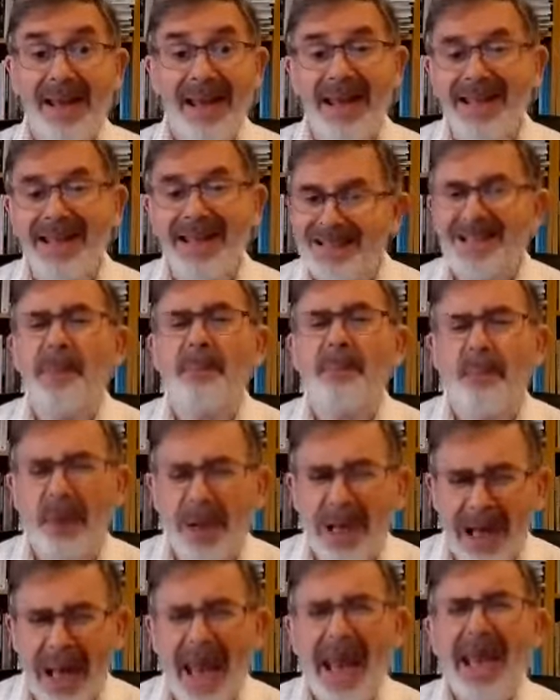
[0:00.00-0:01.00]
it's the
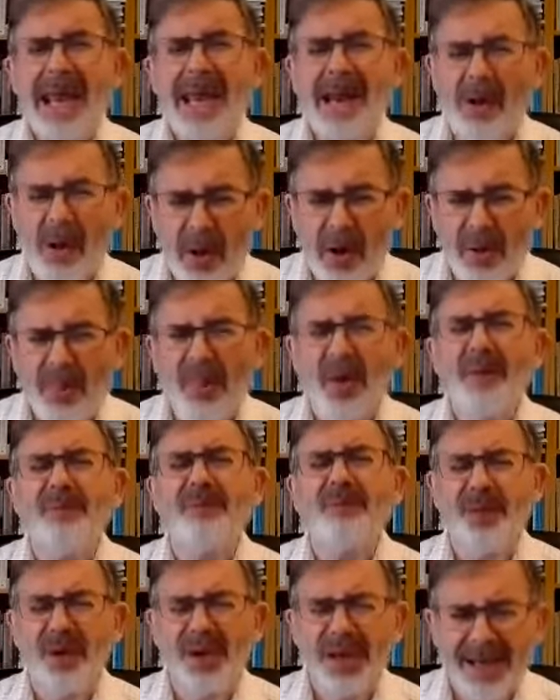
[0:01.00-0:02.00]
plague o' the
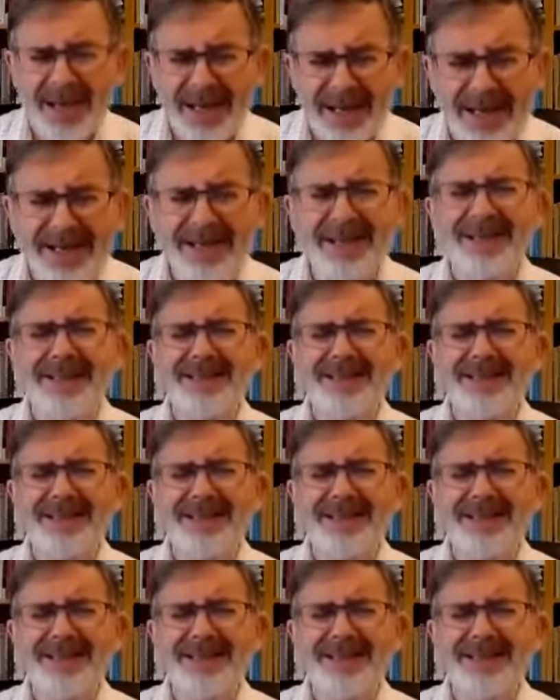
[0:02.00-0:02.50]
fleas